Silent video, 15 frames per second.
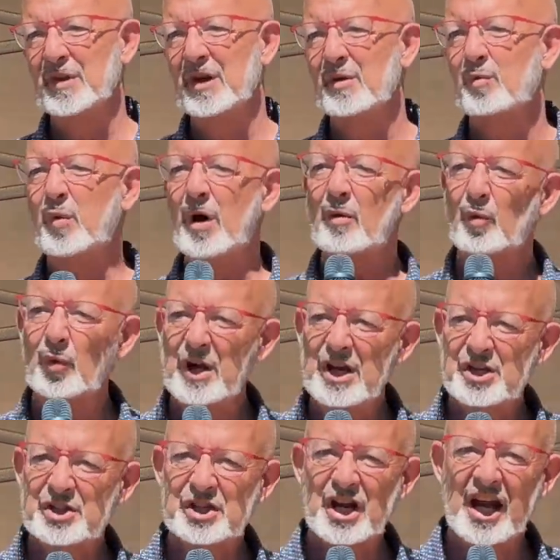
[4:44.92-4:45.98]
What we
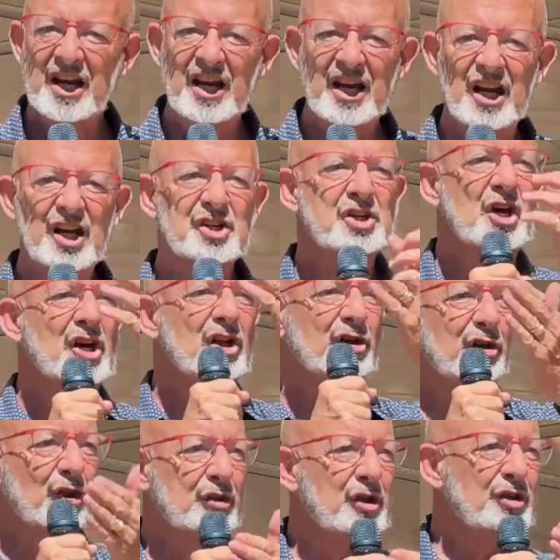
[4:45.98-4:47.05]
say is,
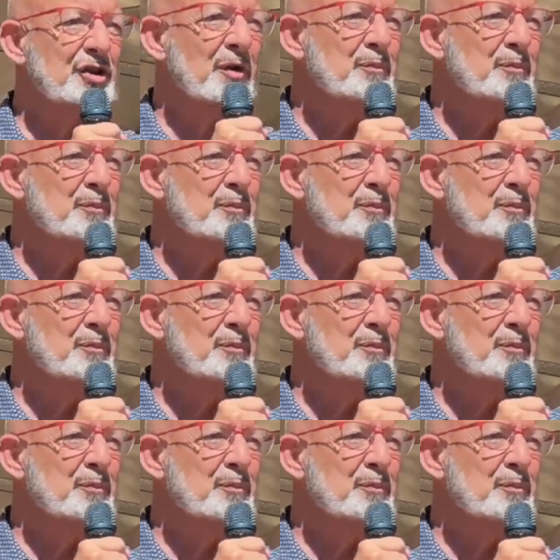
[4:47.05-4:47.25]
look at the